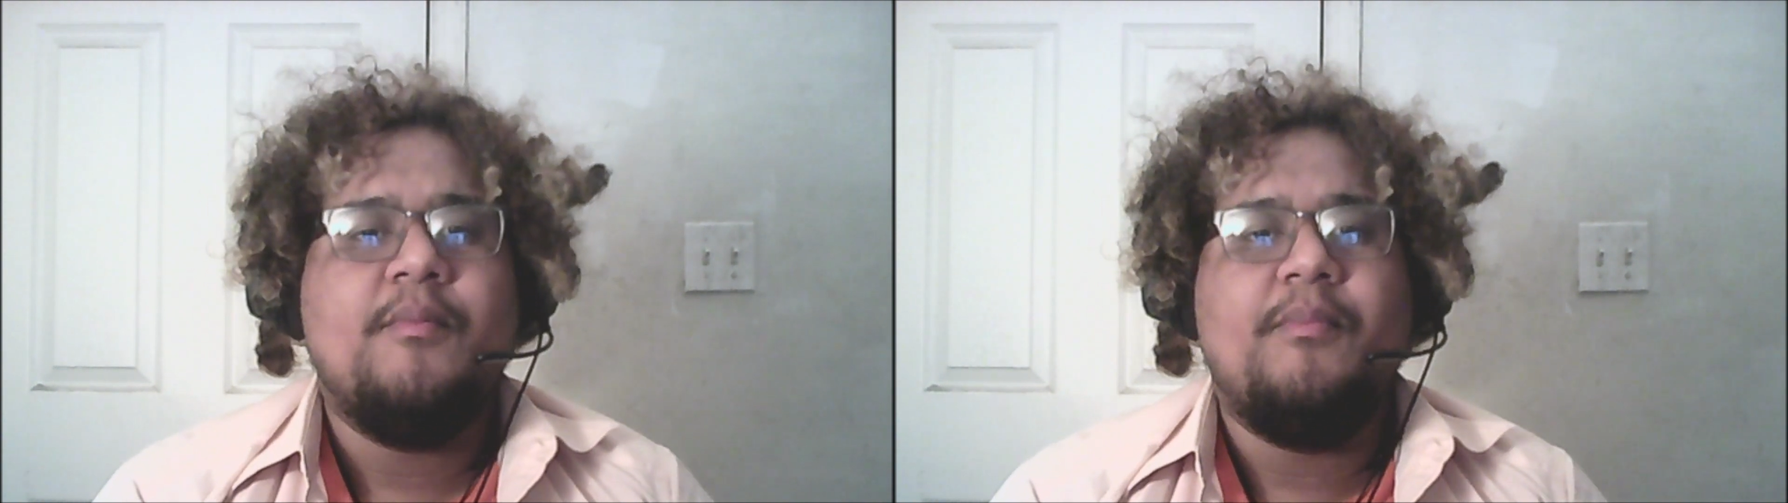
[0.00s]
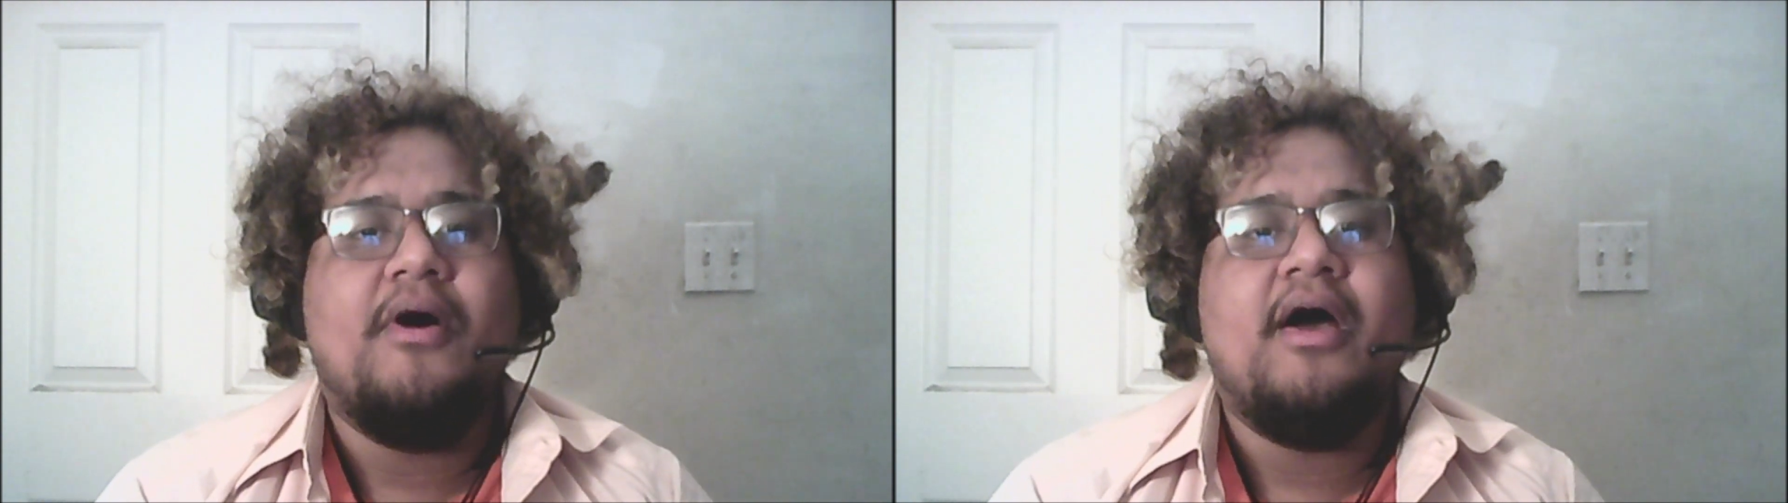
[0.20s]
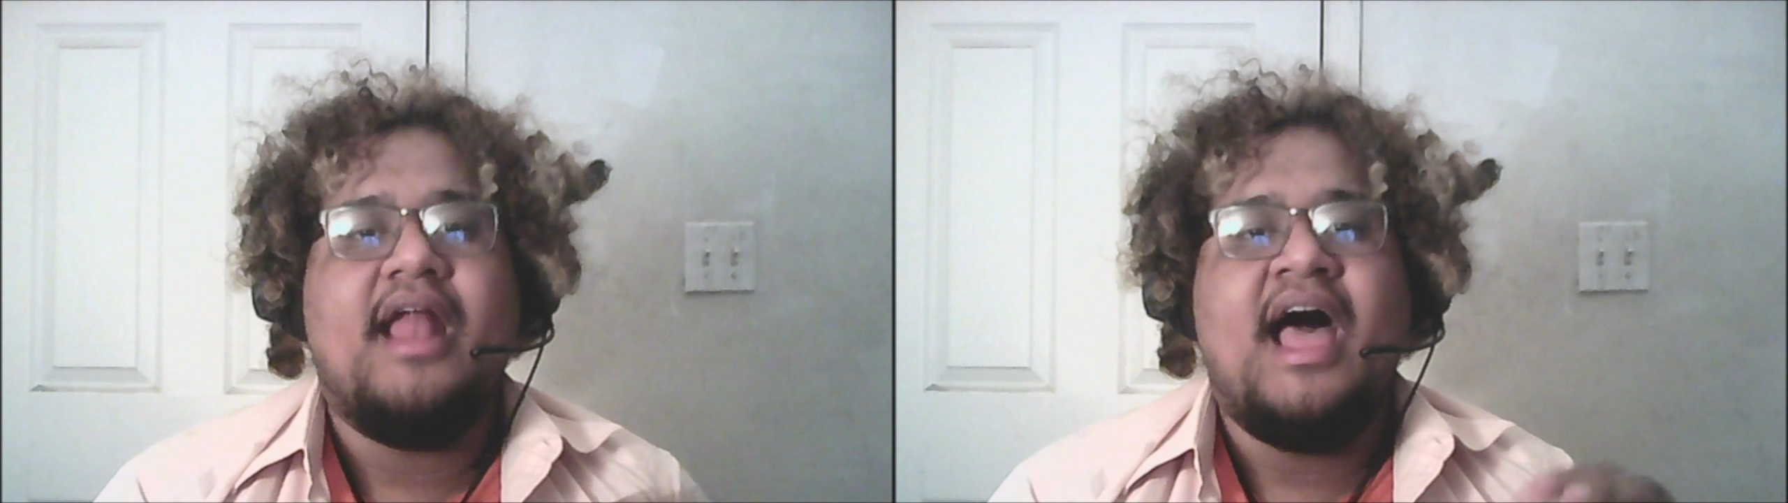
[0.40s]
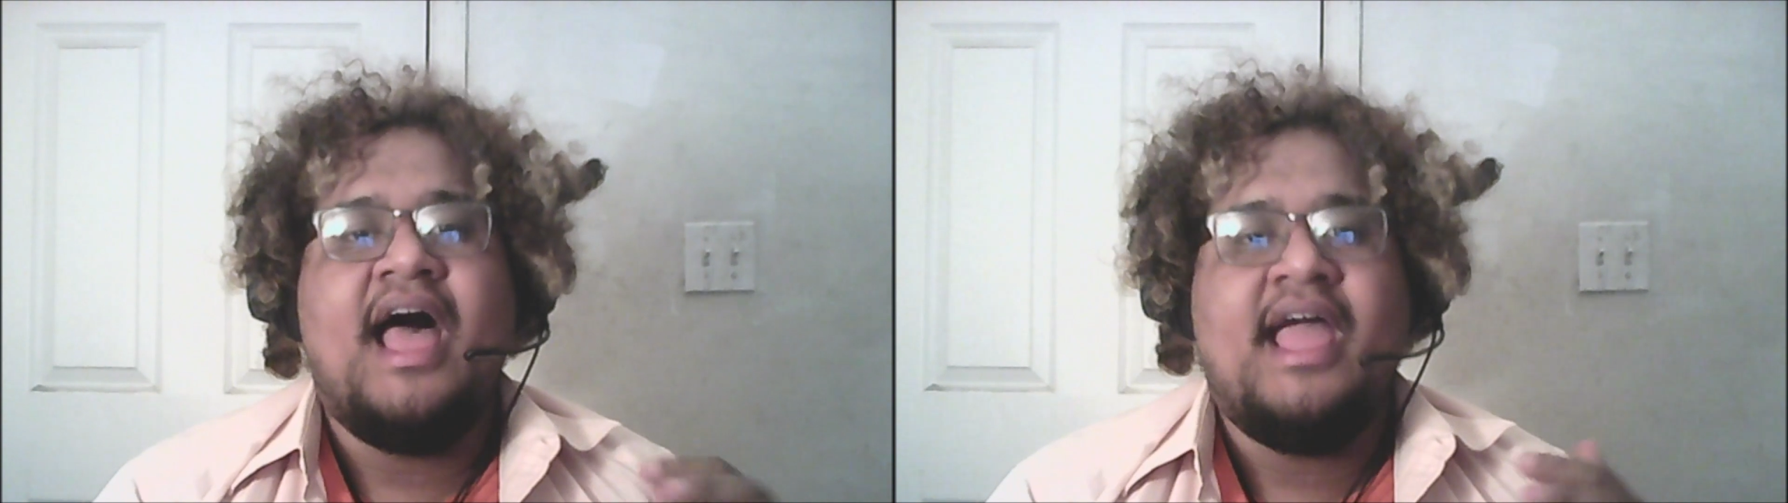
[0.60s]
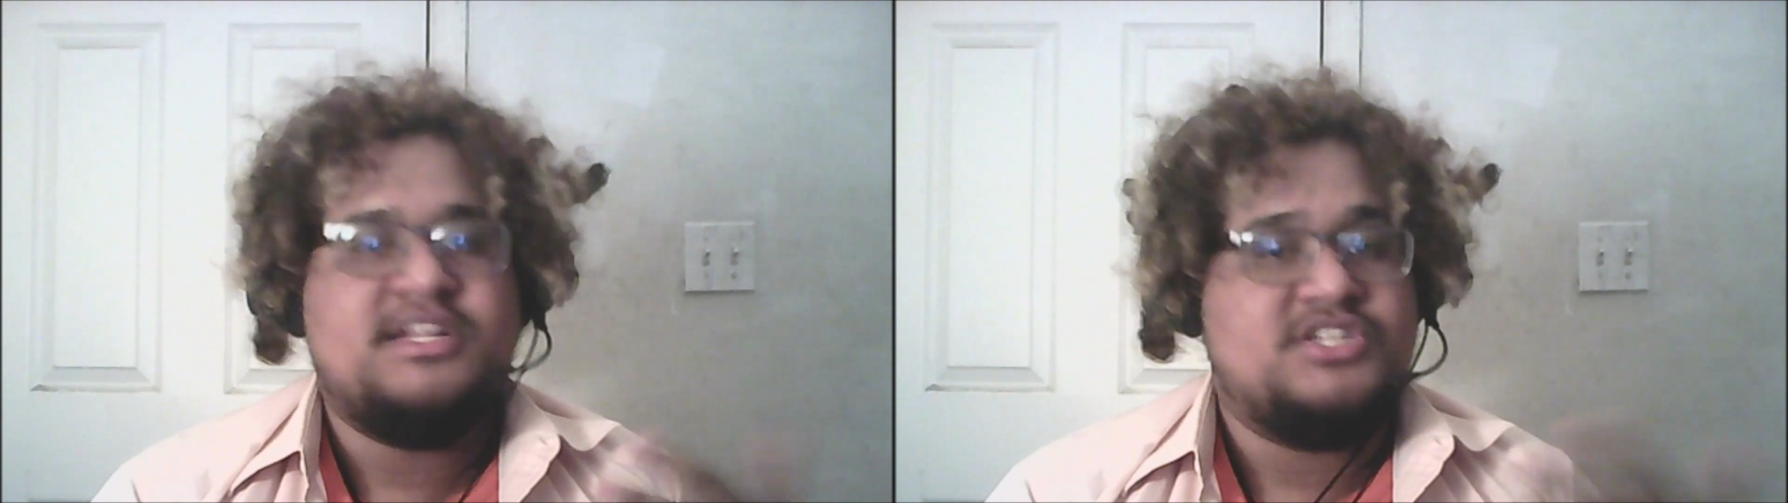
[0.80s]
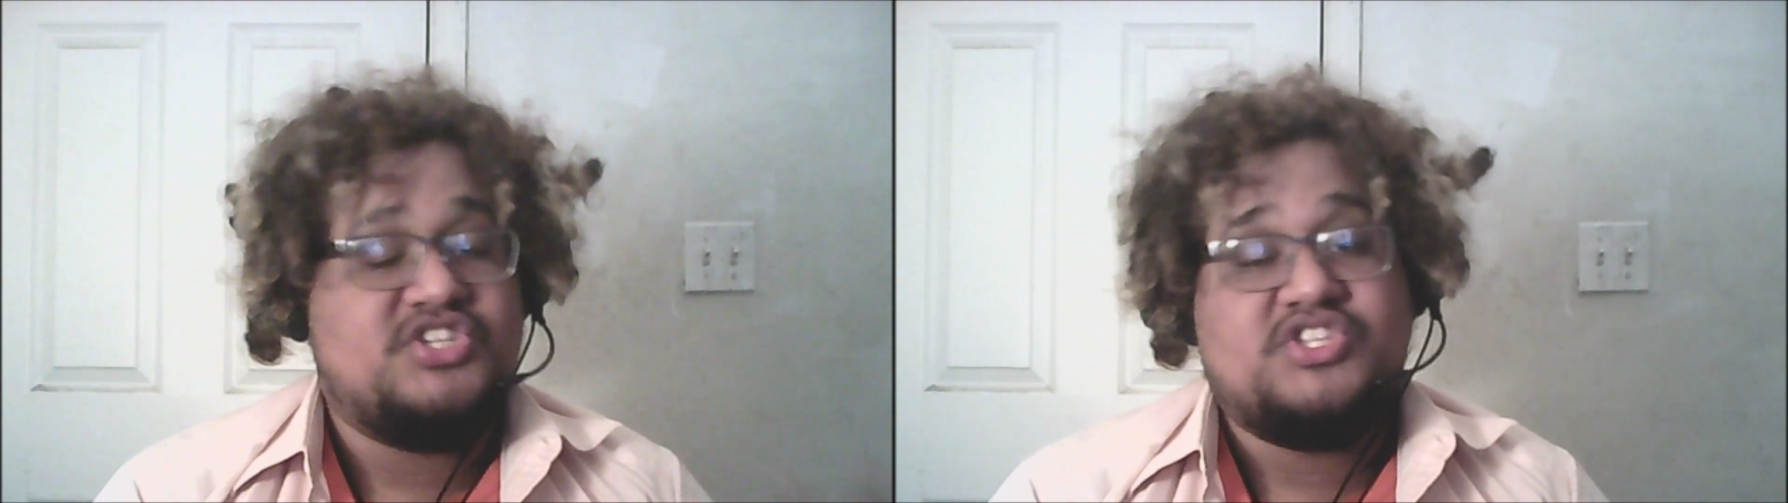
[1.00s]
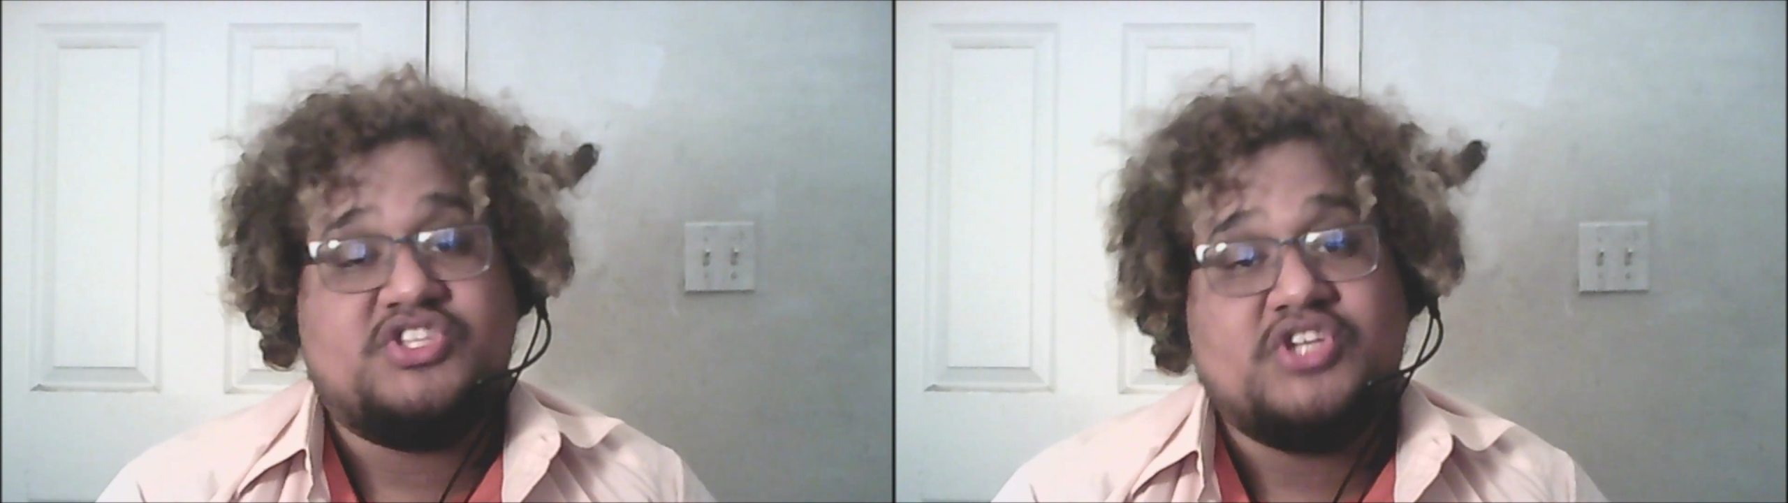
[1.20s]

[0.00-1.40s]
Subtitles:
but I just